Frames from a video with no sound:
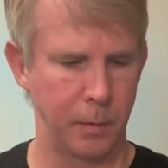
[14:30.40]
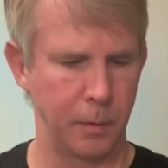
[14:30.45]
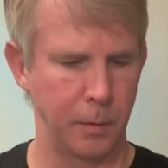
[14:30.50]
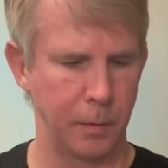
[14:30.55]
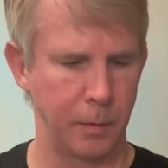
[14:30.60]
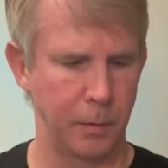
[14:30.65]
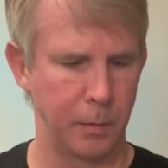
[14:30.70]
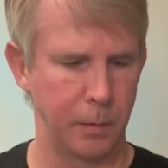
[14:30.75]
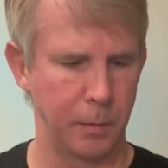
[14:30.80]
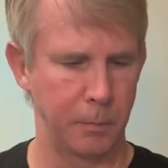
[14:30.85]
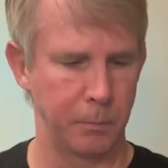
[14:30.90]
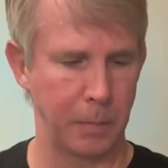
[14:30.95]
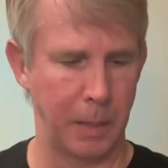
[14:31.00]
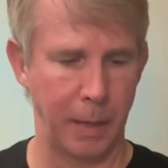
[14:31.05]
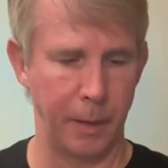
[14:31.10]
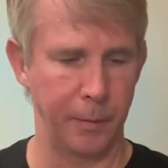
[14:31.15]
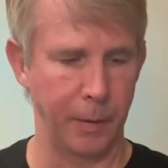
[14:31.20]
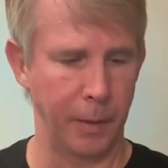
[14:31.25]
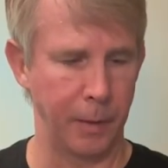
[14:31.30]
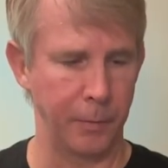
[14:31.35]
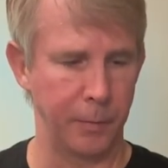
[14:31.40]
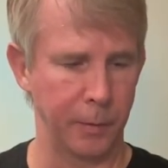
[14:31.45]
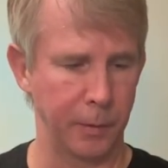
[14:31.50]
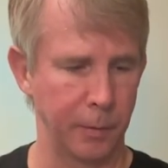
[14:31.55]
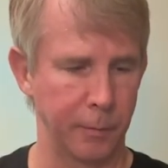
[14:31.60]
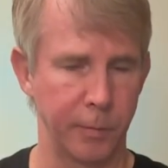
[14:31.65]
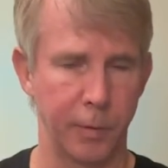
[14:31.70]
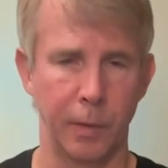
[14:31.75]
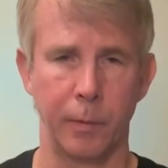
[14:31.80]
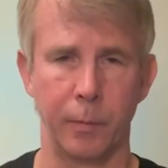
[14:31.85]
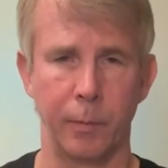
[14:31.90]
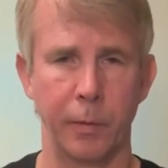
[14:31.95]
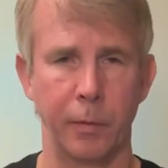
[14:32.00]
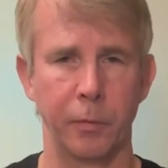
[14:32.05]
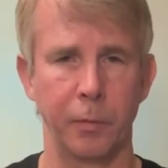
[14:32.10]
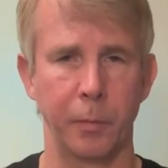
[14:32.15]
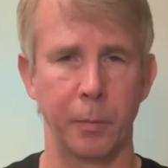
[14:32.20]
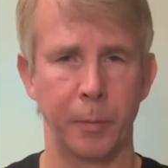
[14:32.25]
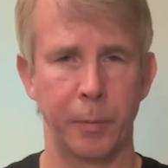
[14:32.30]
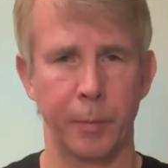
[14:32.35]
And I think they're very
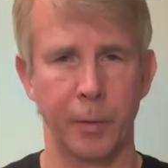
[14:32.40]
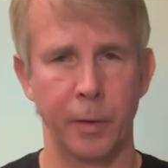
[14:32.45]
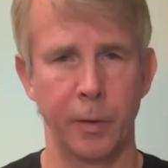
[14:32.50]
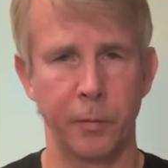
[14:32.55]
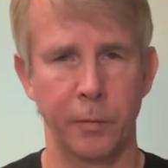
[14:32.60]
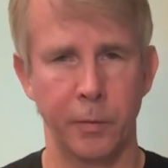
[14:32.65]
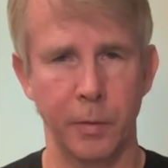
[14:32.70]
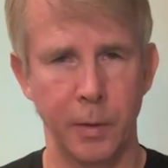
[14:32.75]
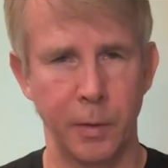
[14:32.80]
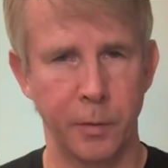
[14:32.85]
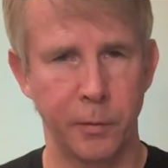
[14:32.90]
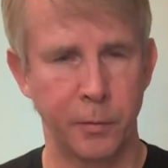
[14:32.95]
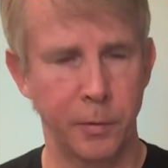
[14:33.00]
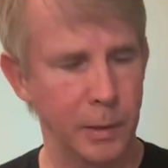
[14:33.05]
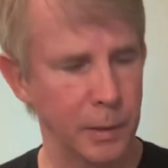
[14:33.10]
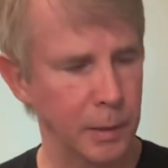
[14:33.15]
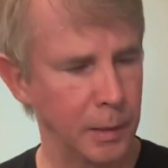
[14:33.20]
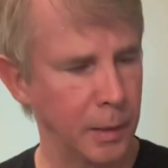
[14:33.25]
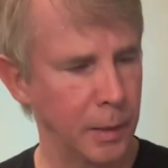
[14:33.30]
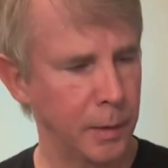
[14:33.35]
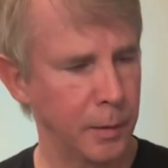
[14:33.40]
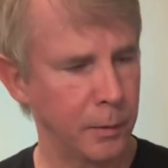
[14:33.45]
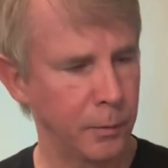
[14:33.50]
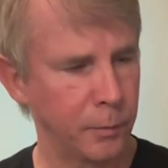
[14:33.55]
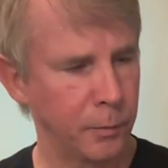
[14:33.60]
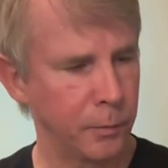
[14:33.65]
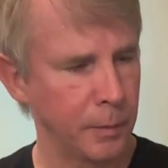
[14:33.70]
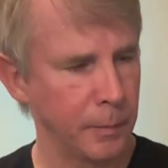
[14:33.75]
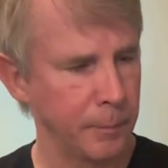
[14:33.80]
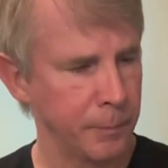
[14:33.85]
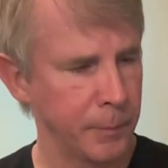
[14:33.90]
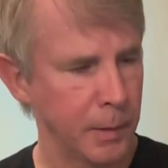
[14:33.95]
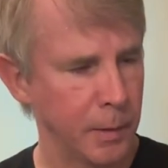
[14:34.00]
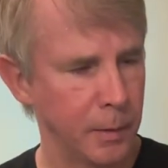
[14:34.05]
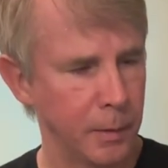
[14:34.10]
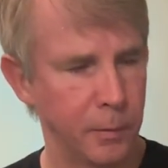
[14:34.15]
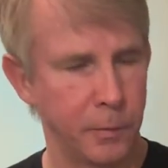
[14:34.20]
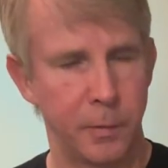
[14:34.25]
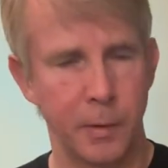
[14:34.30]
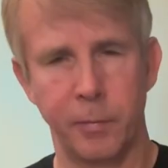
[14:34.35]
reasonably priced. The SE line is
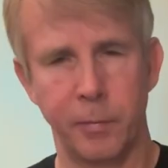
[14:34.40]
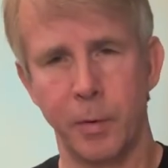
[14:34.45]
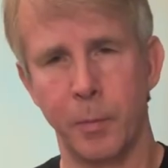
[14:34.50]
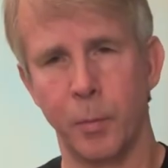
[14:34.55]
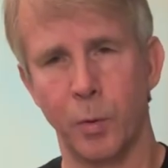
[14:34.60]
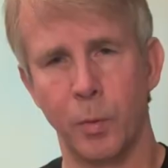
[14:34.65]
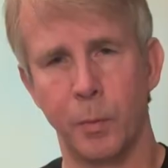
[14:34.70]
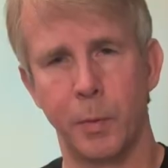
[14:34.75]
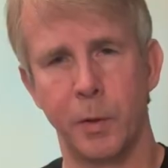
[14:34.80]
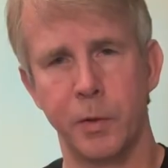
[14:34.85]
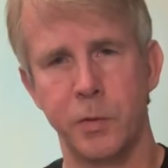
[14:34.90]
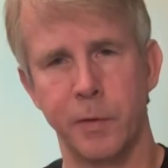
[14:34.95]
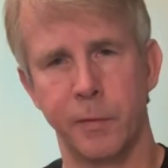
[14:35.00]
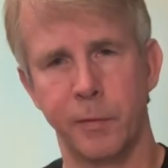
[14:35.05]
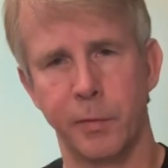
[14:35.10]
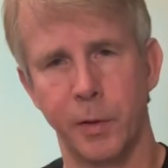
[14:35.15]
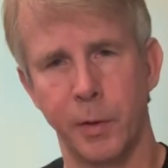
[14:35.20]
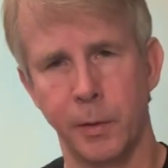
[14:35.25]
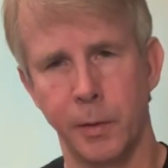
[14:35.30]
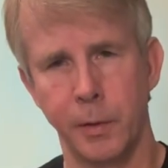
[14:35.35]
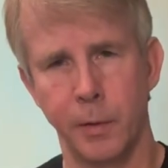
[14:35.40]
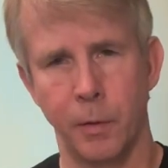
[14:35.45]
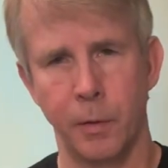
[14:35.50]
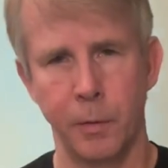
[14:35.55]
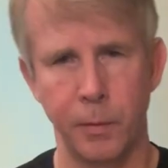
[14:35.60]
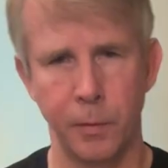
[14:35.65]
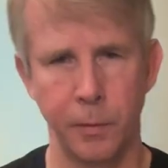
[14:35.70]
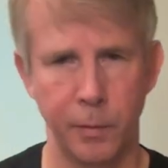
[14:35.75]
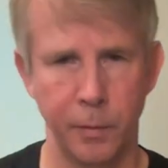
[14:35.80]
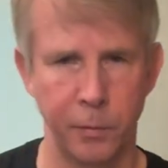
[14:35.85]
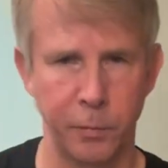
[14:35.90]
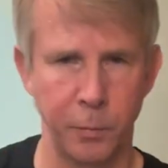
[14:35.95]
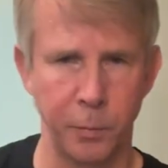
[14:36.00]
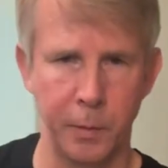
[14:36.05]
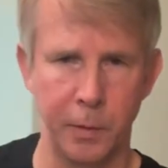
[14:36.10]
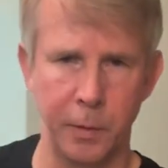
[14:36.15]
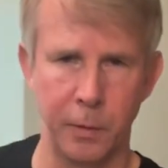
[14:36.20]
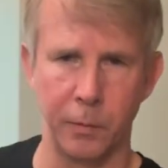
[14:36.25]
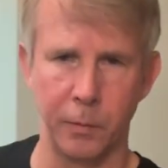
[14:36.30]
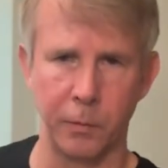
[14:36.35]
definitely more budget friendly, although this one
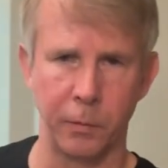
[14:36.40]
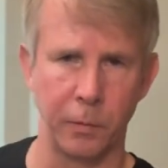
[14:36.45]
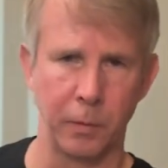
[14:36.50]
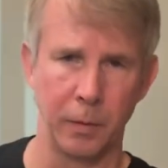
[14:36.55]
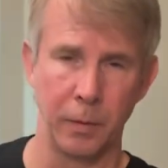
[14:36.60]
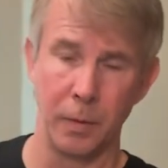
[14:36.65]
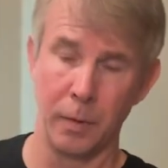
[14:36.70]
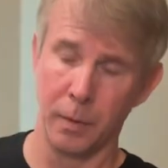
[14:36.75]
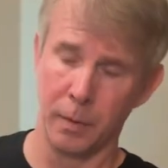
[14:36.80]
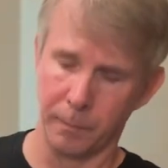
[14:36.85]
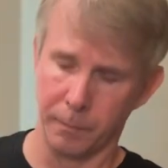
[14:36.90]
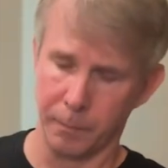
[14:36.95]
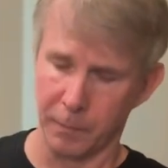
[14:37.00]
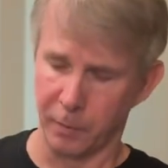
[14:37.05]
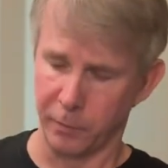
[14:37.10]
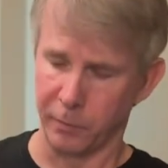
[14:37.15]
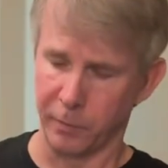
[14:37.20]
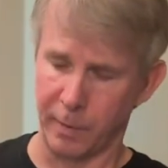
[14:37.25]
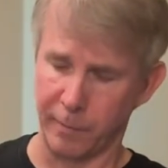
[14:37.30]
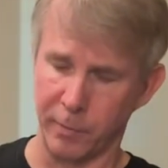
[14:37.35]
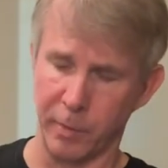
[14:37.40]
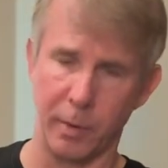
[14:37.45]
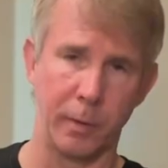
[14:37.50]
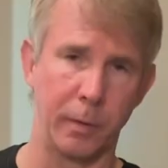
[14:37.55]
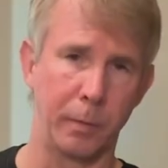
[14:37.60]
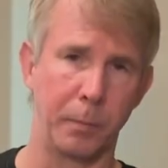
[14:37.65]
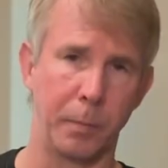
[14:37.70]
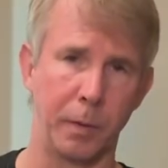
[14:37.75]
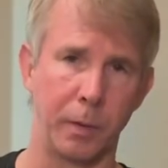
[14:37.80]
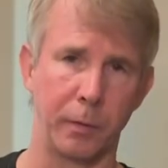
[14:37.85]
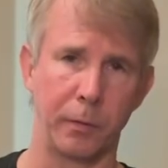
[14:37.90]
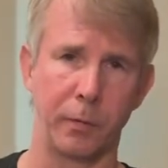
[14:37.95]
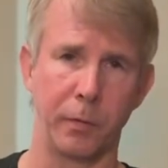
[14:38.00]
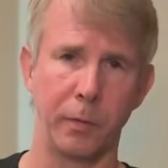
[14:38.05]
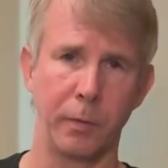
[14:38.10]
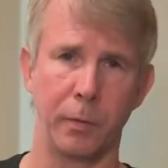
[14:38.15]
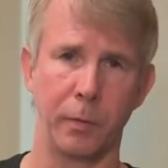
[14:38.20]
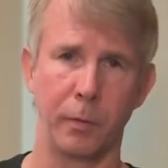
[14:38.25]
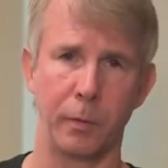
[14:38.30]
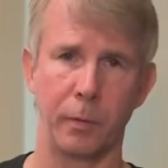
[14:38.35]
here is $700
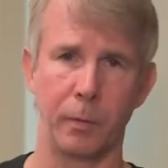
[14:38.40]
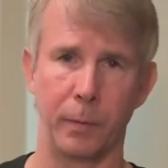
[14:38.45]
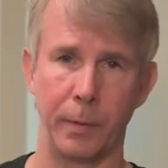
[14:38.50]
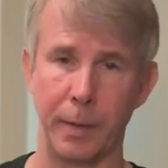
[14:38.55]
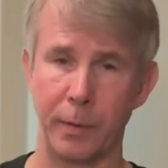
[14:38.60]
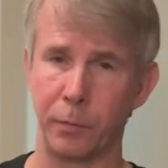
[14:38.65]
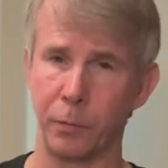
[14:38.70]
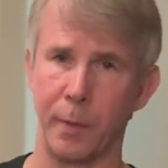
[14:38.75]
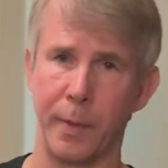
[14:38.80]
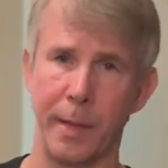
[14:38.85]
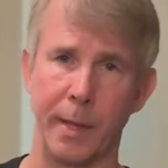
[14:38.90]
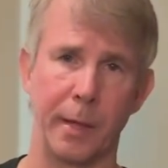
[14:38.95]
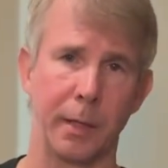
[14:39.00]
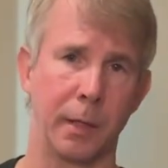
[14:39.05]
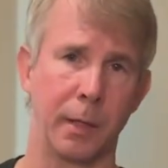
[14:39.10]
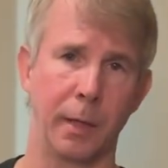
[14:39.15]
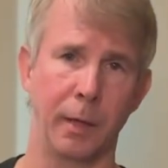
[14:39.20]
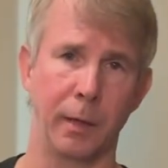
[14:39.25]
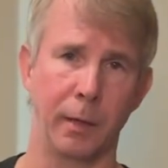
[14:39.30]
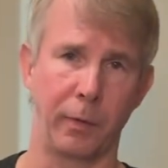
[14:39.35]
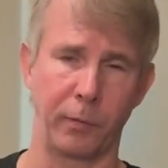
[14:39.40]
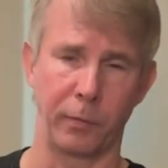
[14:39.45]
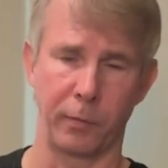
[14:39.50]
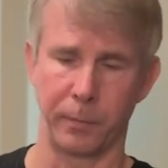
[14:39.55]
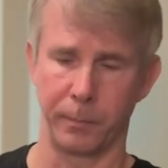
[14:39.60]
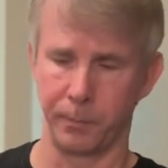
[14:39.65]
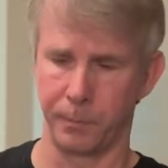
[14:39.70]
new, and that's without a case.